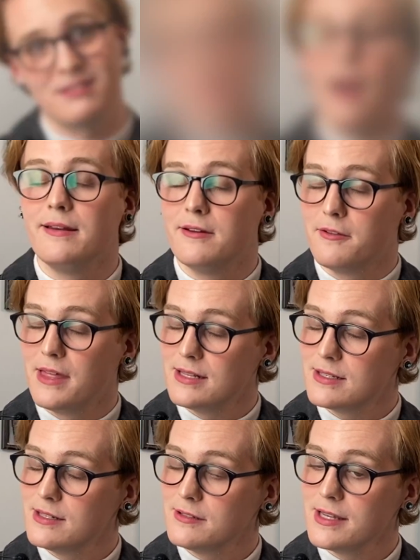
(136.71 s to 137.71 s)
I know that
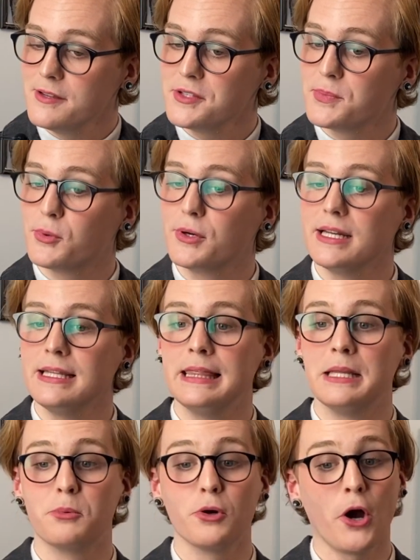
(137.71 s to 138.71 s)
still sounds pretty
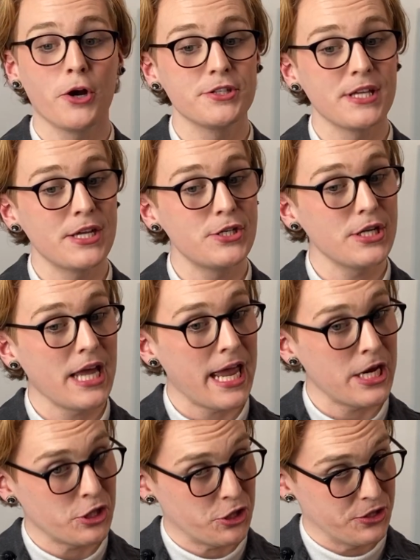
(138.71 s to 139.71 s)
liberal arts
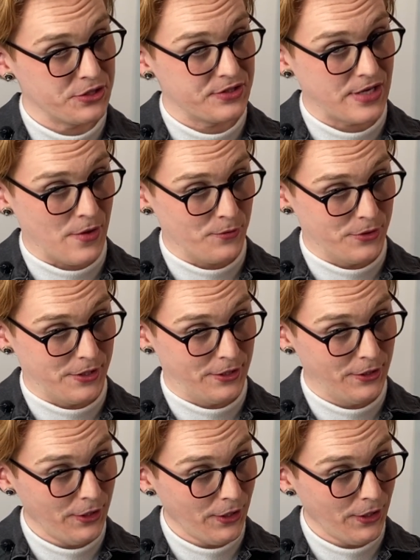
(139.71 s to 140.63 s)
education sounding,